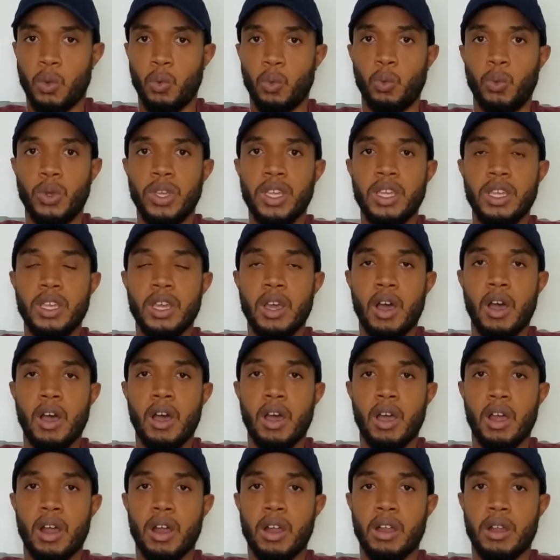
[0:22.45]
We
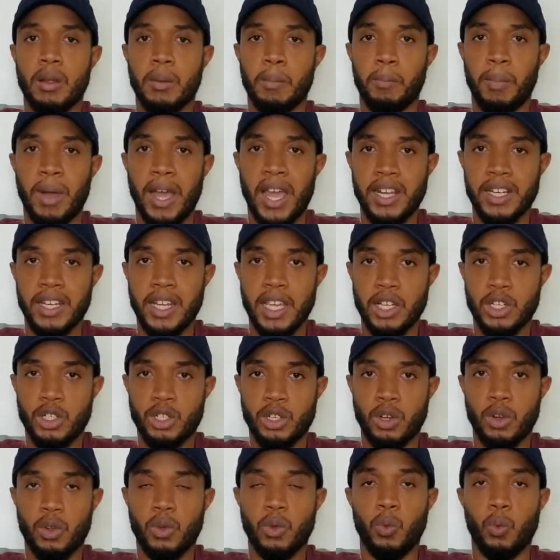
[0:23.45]
are, by
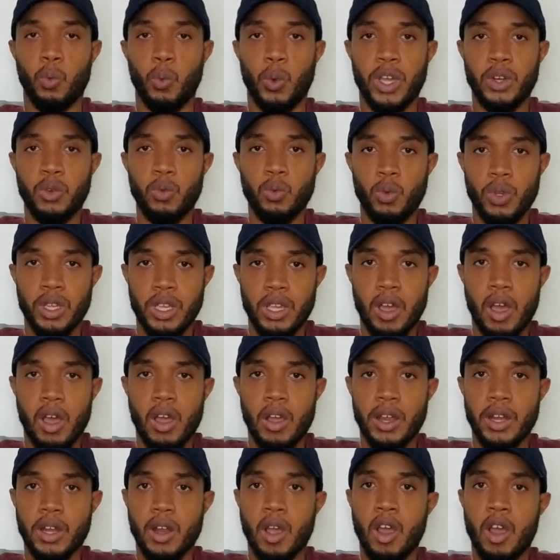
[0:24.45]
nature, when we
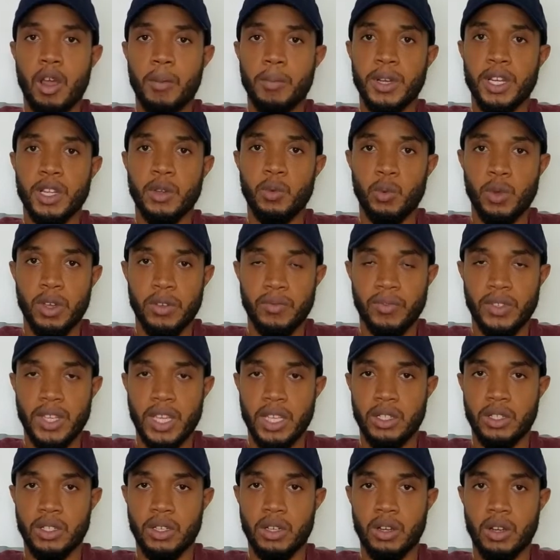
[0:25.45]
are in harmony with
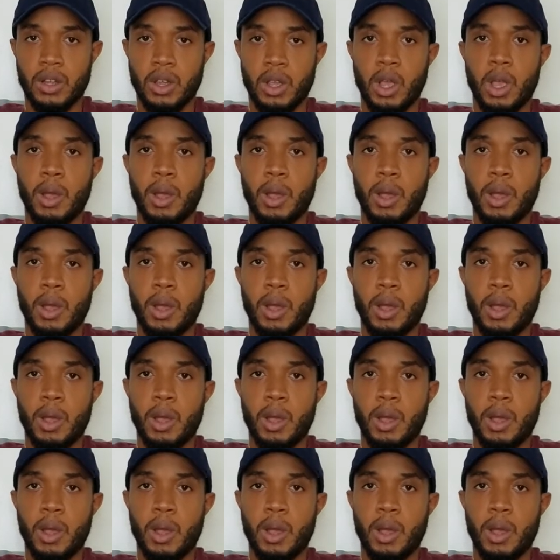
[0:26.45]
nature,